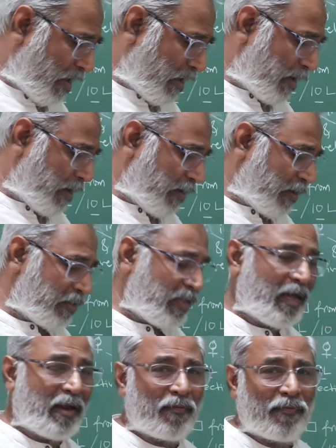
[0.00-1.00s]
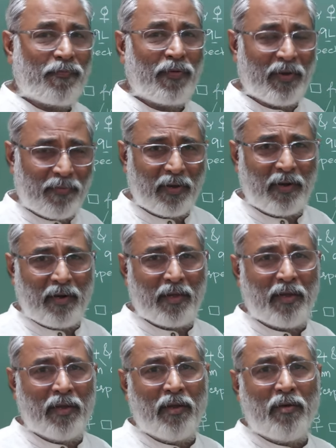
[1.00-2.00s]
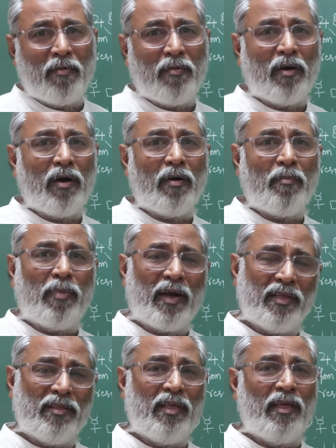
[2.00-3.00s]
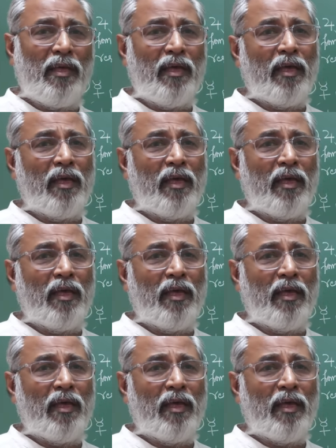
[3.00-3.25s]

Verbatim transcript: and uh, they are favored uh, by the